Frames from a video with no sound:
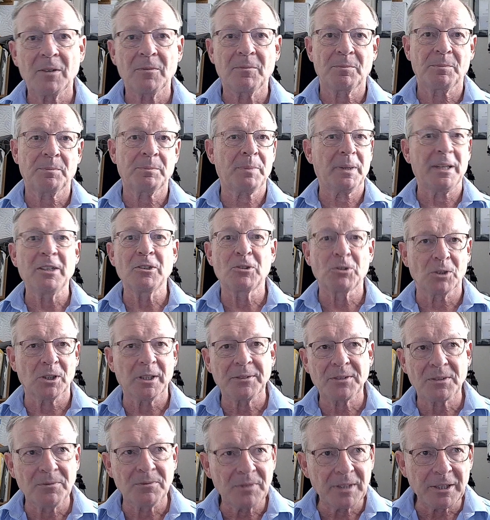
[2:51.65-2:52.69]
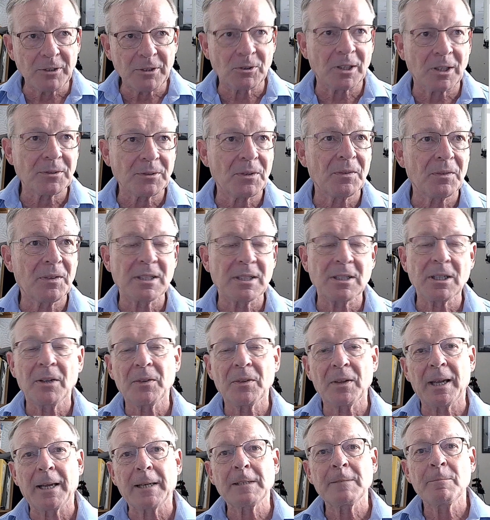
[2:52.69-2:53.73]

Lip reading: P drives and V drives and things like that.